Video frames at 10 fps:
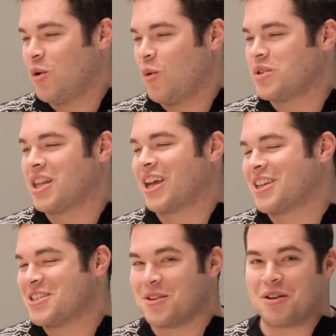was in like a
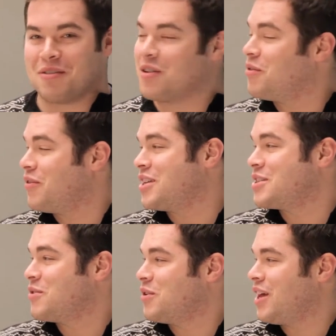student film
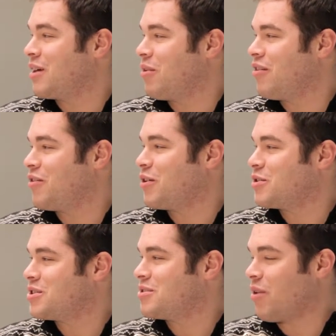festival, like my
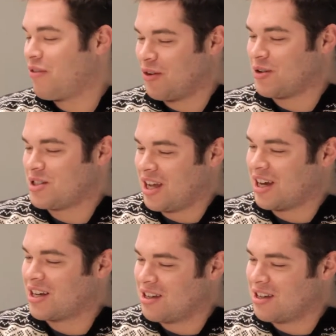first, my first like